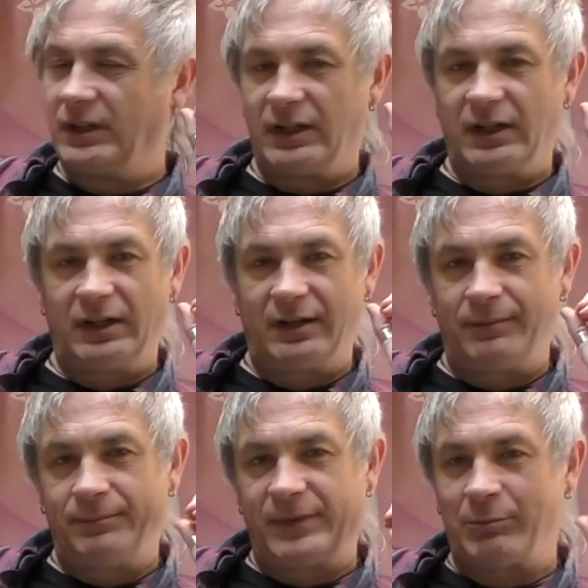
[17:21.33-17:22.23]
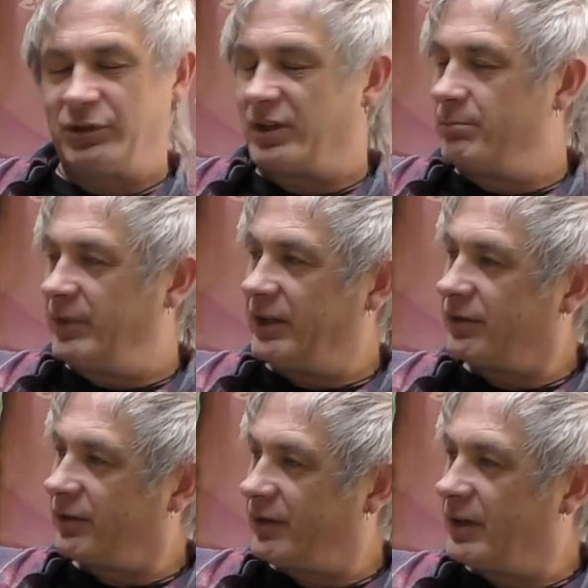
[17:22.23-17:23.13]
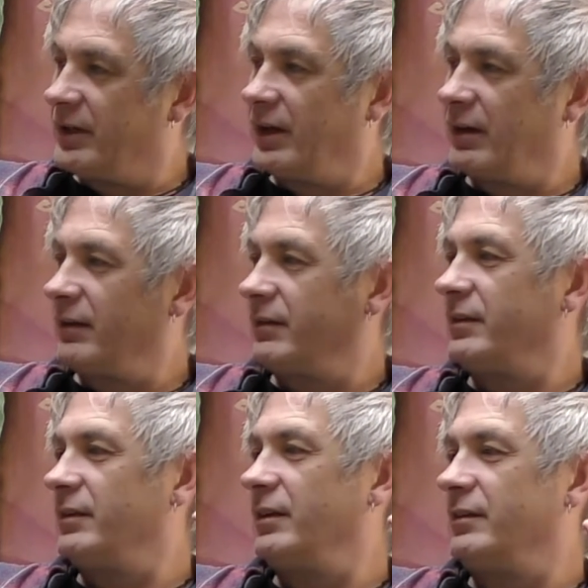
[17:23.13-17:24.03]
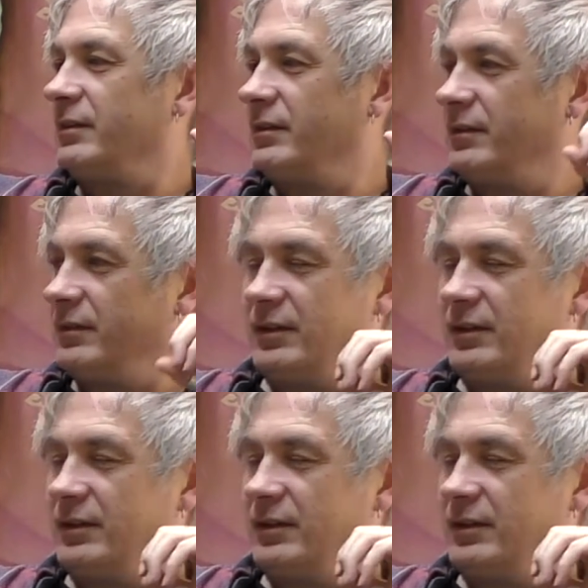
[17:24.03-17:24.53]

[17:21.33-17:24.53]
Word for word: Um, I put the Meters in there as a as an